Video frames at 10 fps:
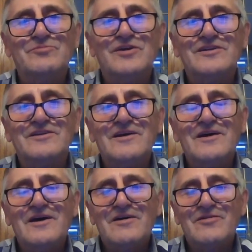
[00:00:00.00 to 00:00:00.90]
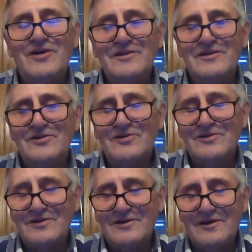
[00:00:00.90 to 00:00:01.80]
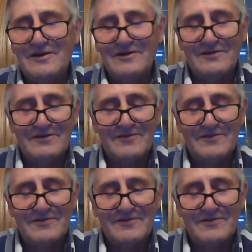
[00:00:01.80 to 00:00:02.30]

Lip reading: But, the